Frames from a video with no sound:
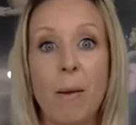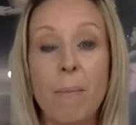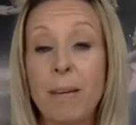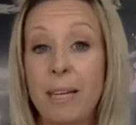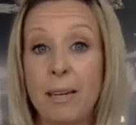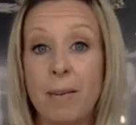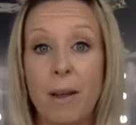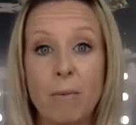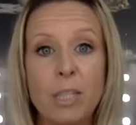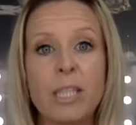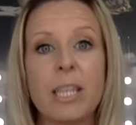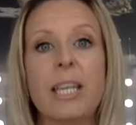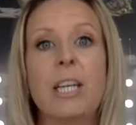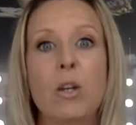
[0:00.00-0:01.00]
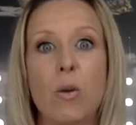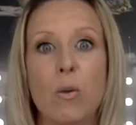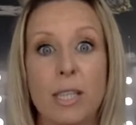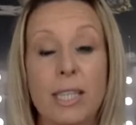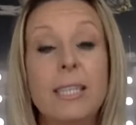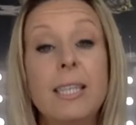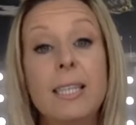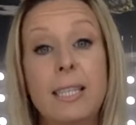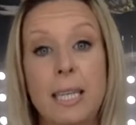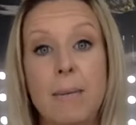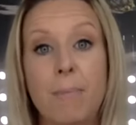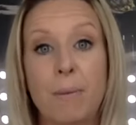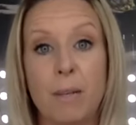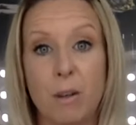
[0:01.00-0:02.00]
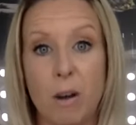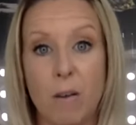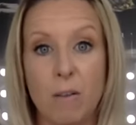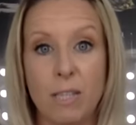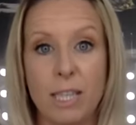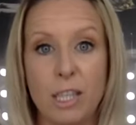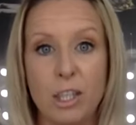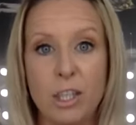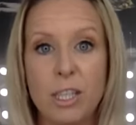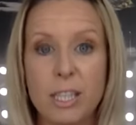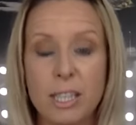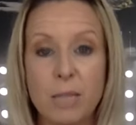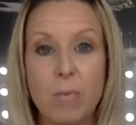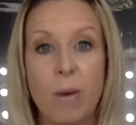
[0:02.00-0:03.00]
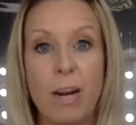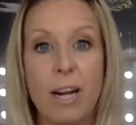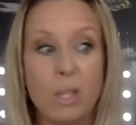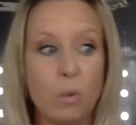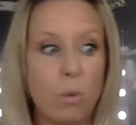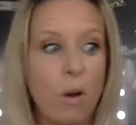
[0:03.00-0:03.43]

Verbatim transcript: I mean, I'm just letting you know, this is a deep conversation. This is what